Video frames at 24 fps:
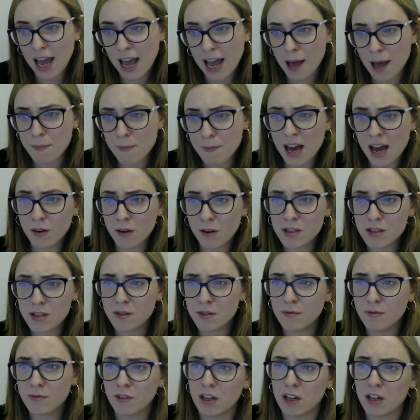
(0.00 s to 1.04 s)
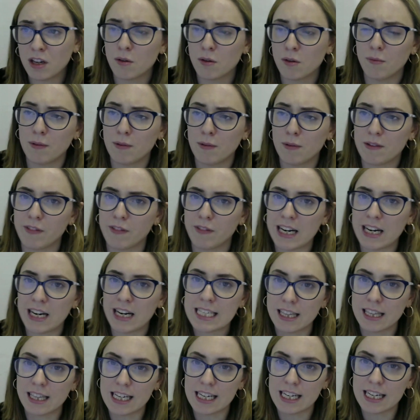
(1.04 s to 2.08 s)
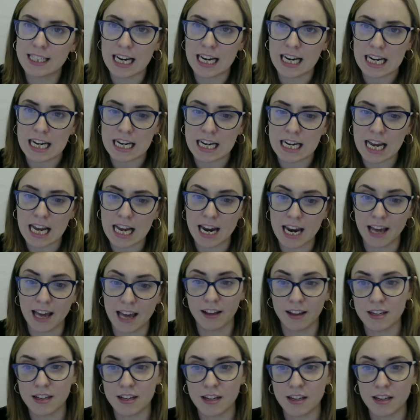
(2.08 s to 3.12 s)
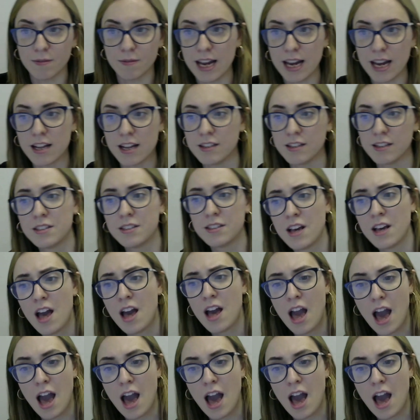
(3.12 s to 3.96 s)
And also, we've recently seen in England and Wales